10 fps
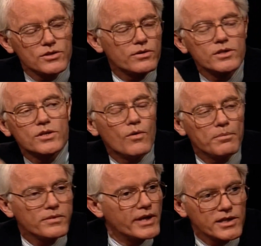earnings go
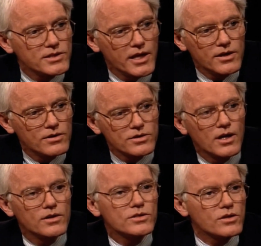up the next 10 years,
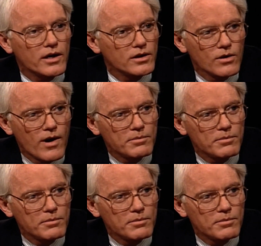the stock will go up.